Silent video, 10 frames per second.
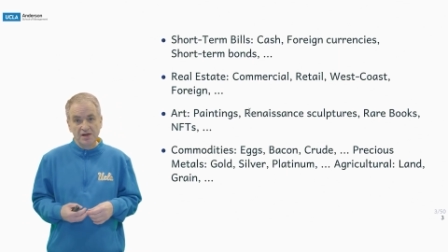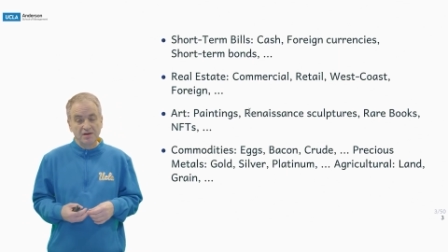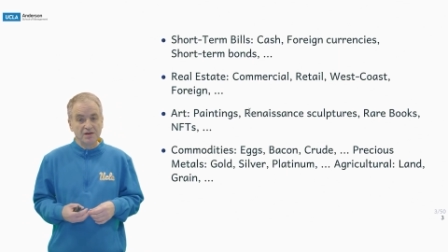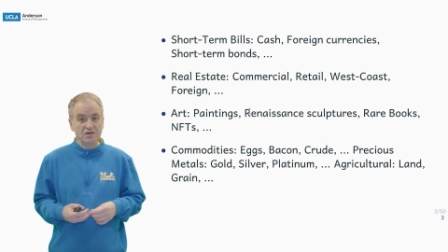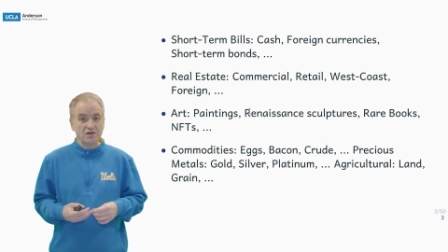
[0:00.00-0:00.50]

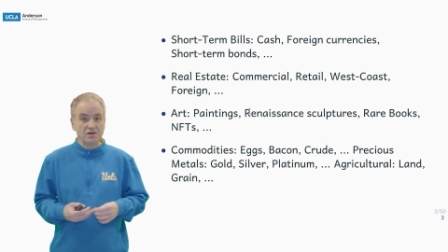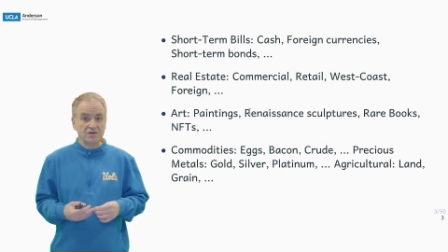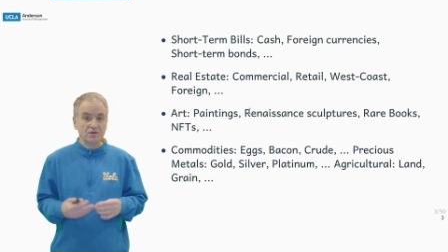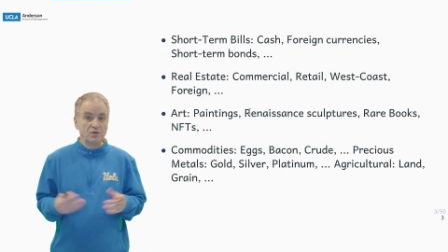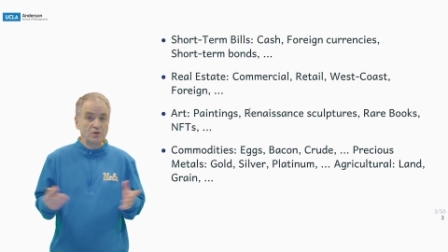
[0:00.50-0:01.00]
There's
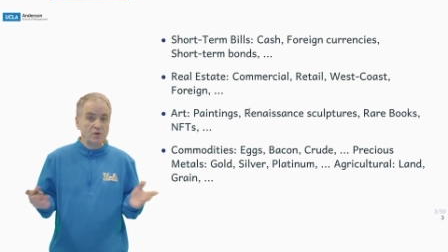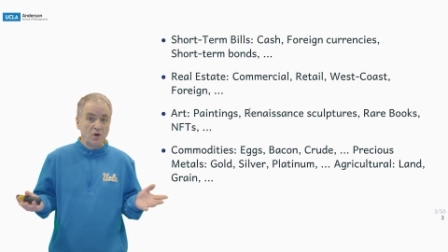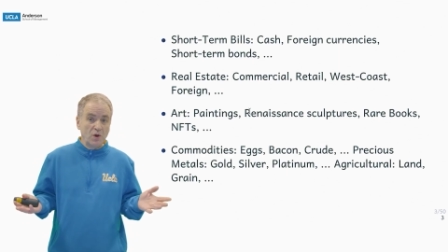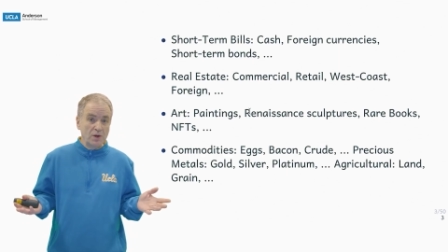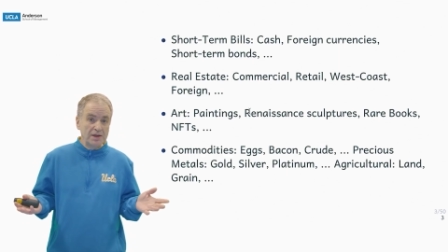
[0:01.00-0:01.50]
also crude
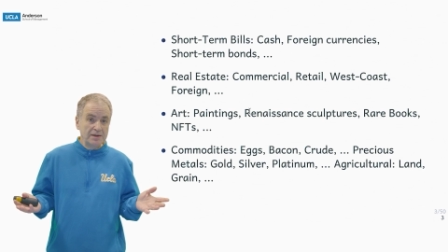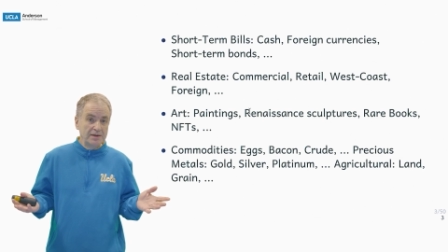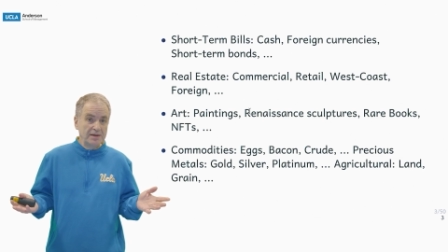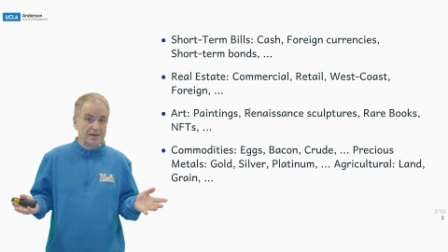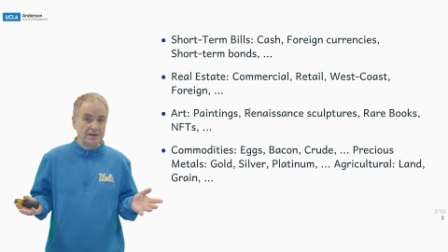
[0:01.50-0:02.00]
oil.
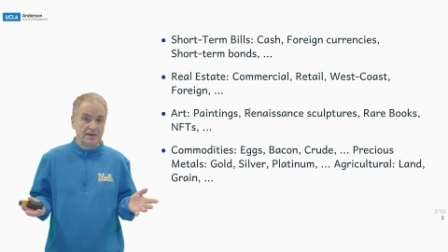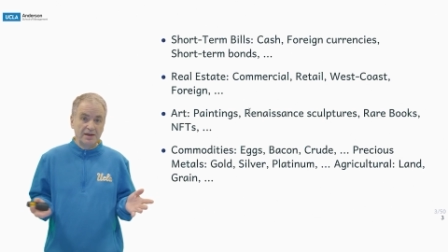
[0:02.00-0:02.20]
A